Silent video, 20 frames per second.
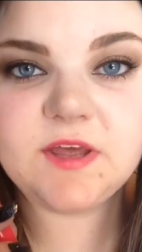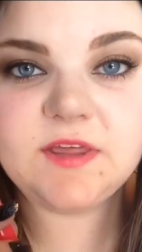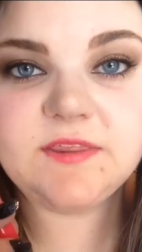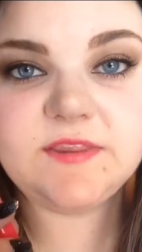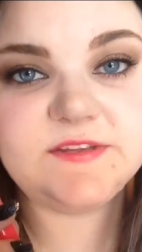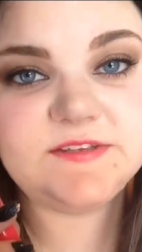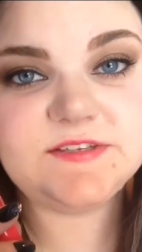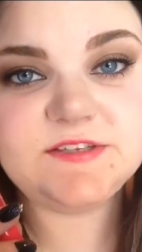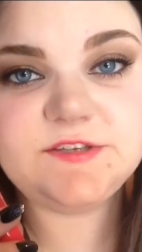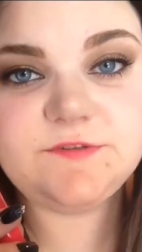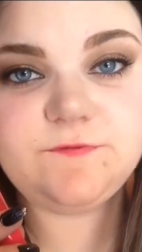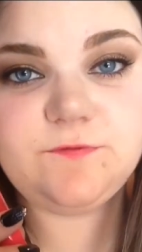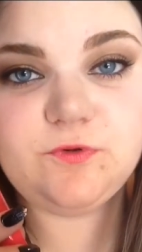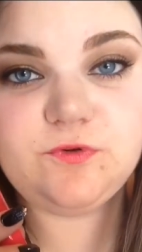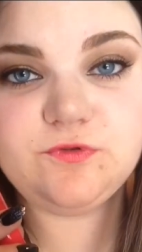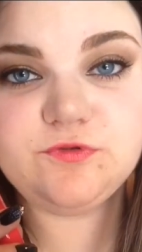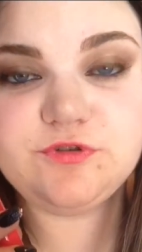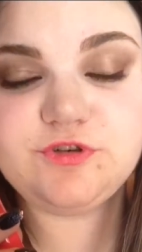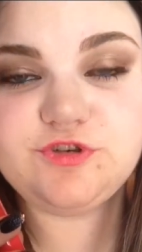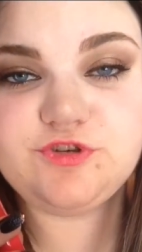This is
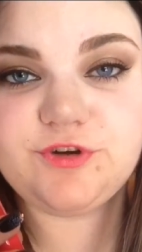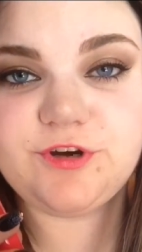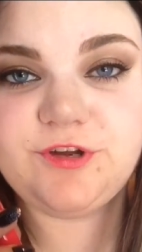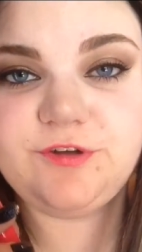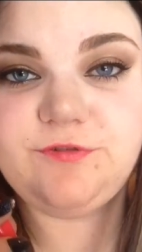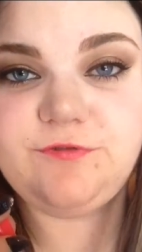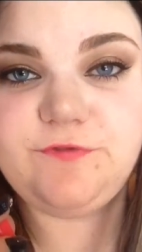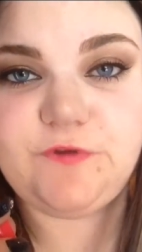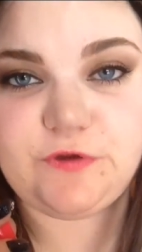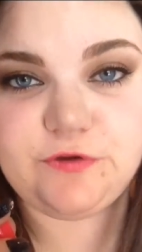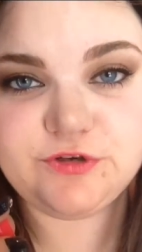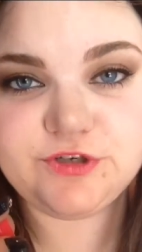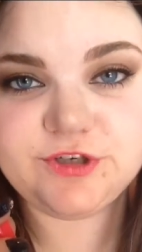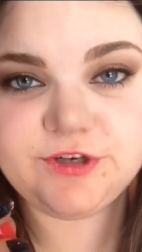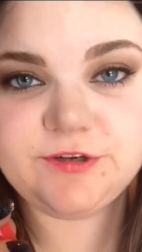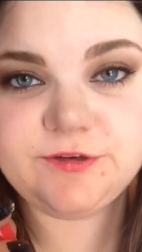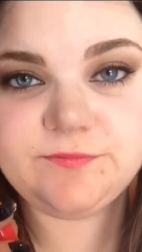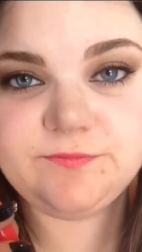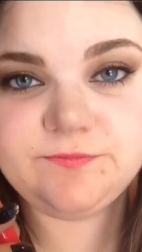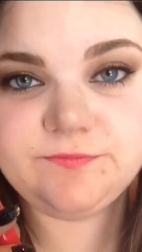Fulton Street
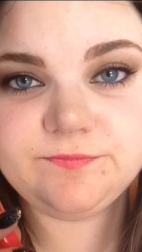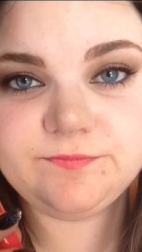Fuchsia.